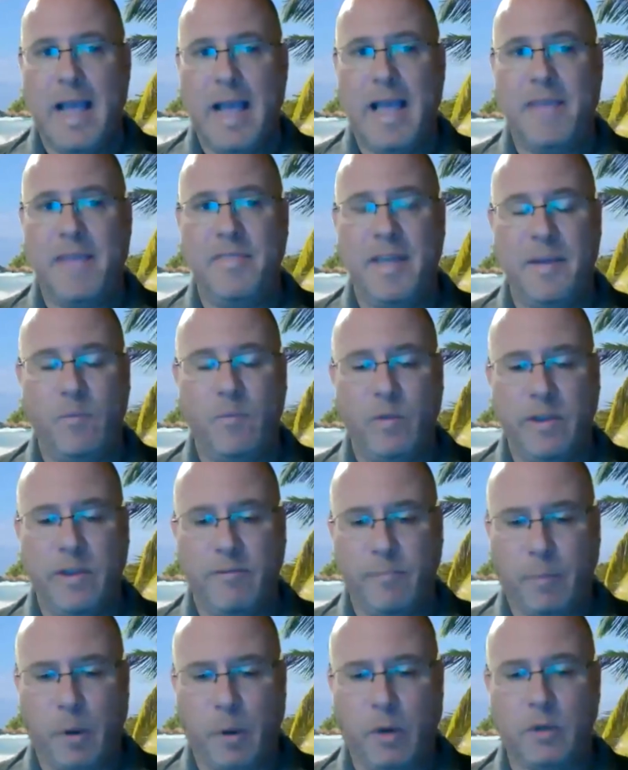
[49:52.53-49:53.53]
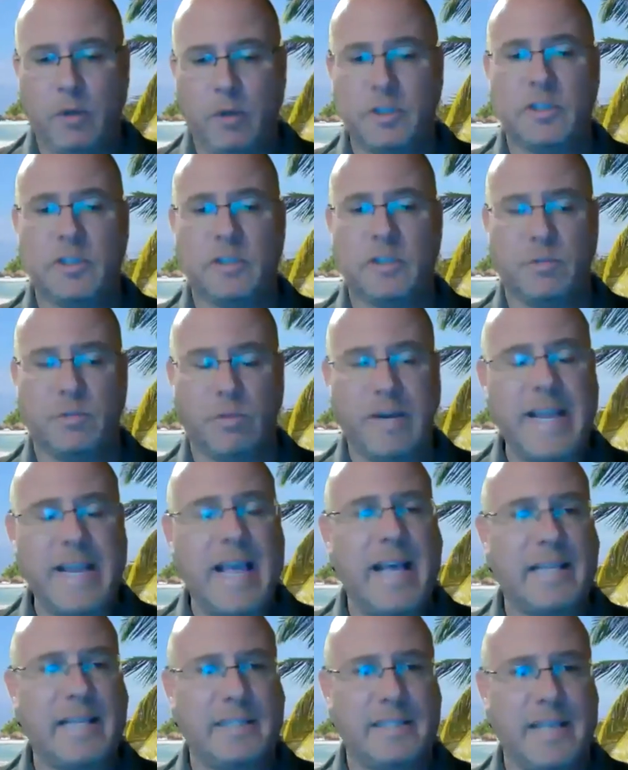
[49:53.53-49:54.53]
And then we've purchased 3
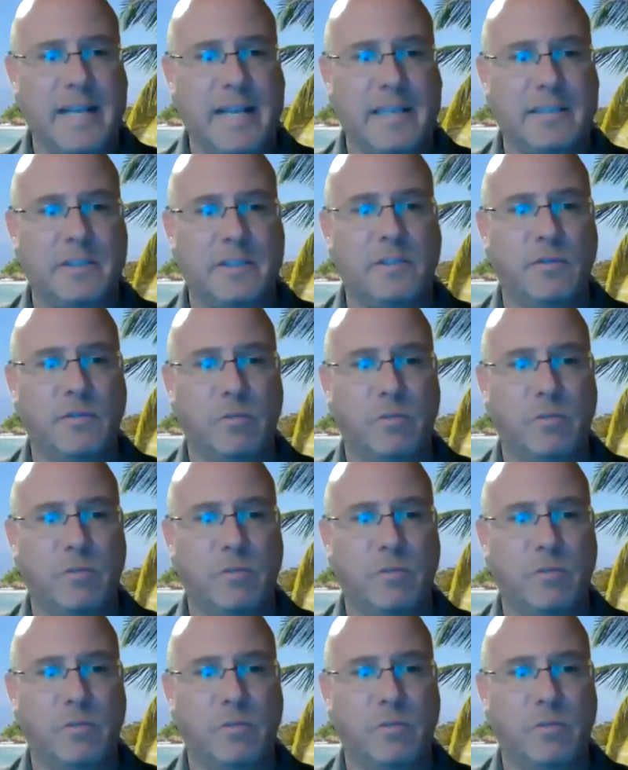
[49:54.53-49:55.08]
headsets,